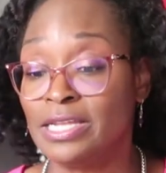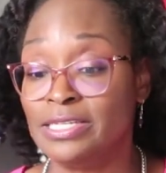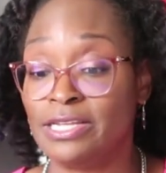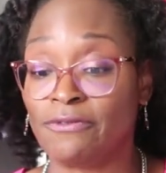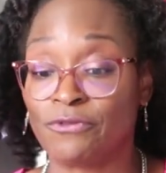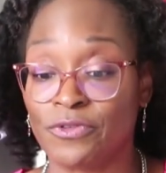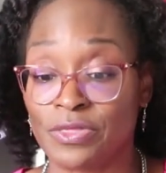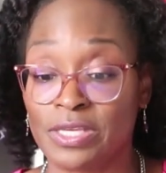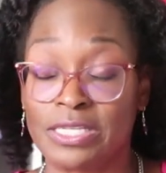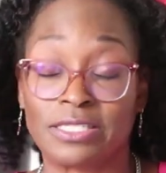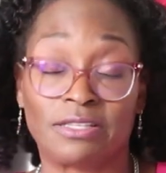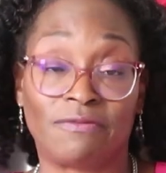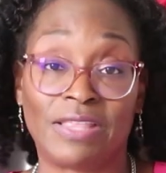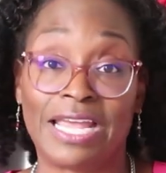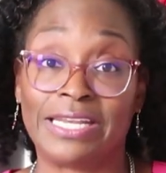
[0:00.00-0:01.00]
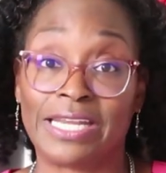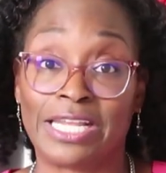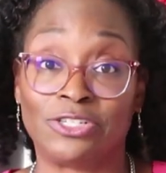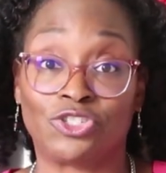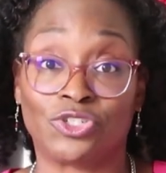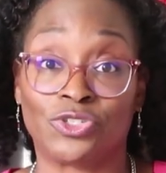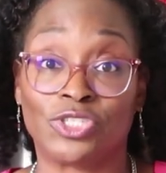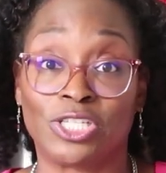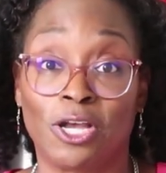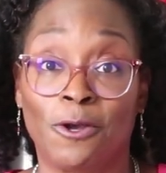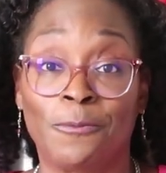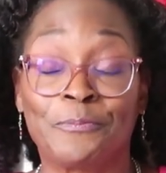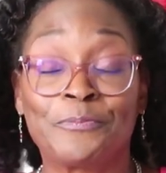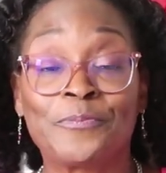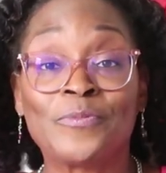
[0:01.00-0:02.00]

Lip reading: different things of that nature. So